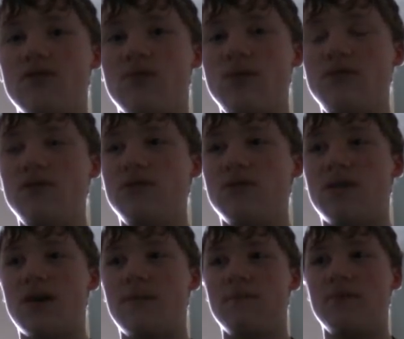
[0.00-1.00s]
So once you do
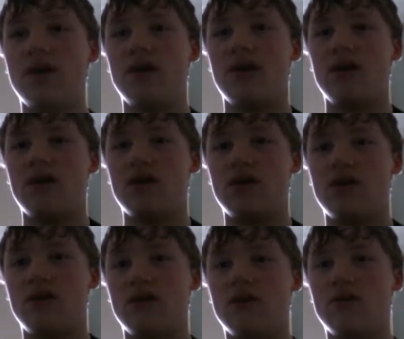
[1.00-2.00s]
that,
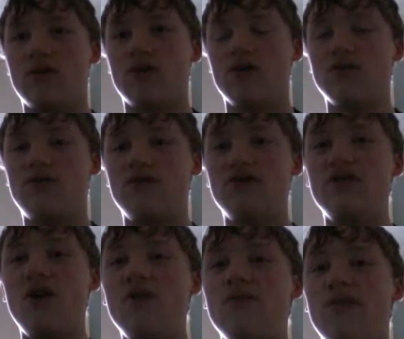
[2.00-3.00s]
there is no